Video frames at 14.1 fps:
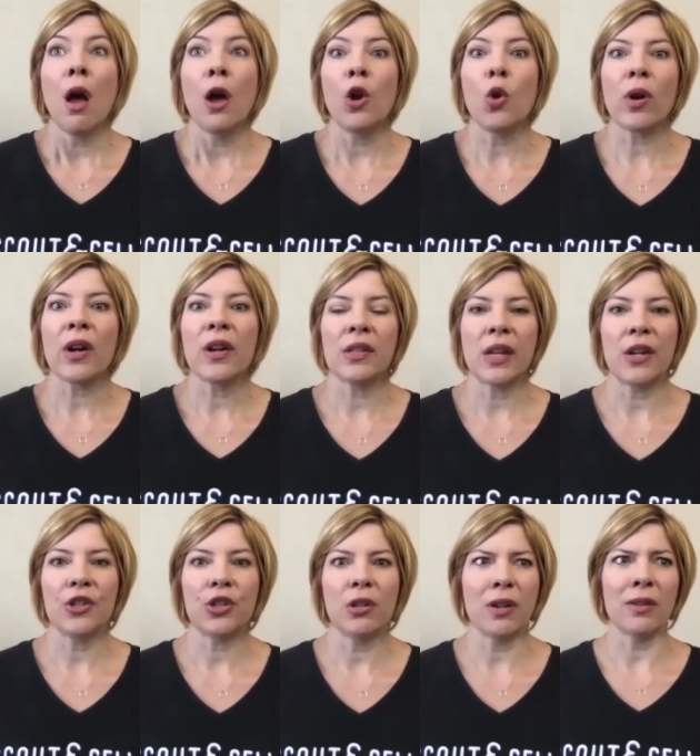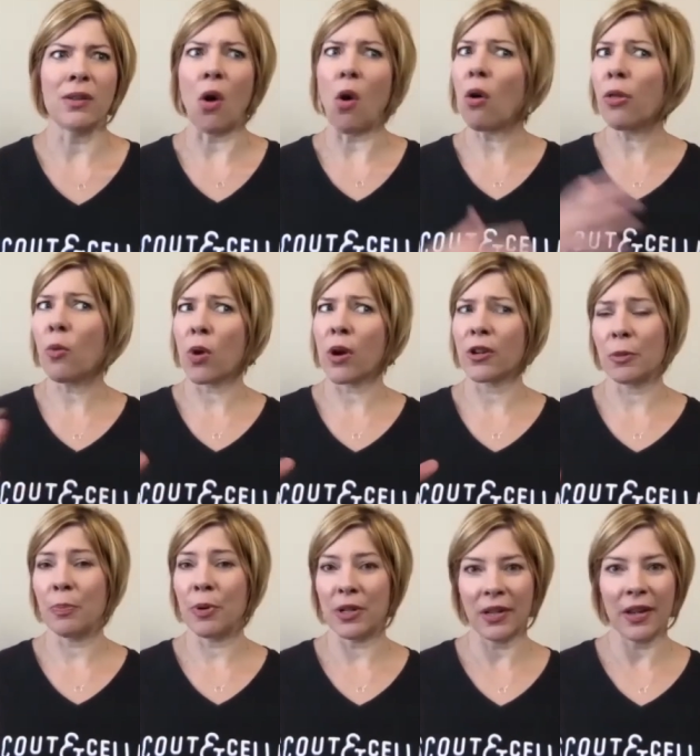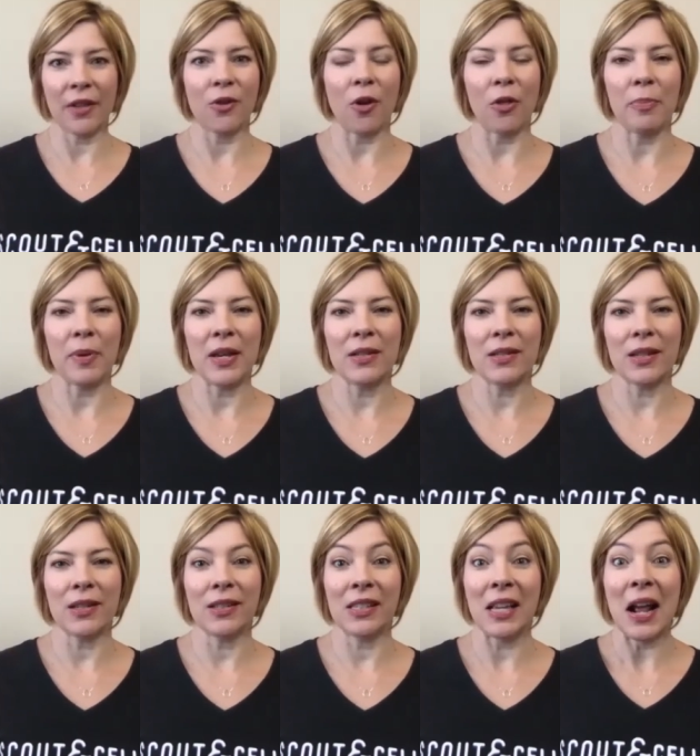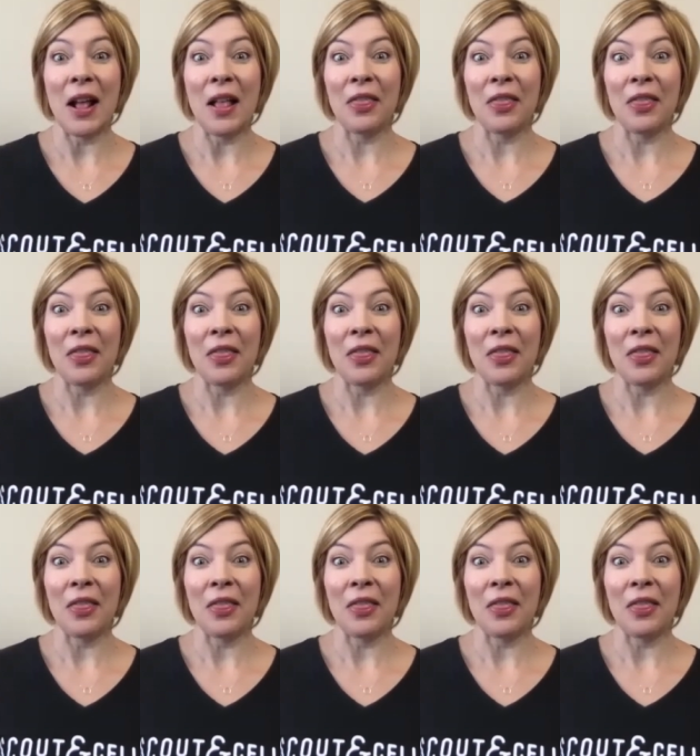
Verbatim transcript: an organization does all the work to put together all the pieces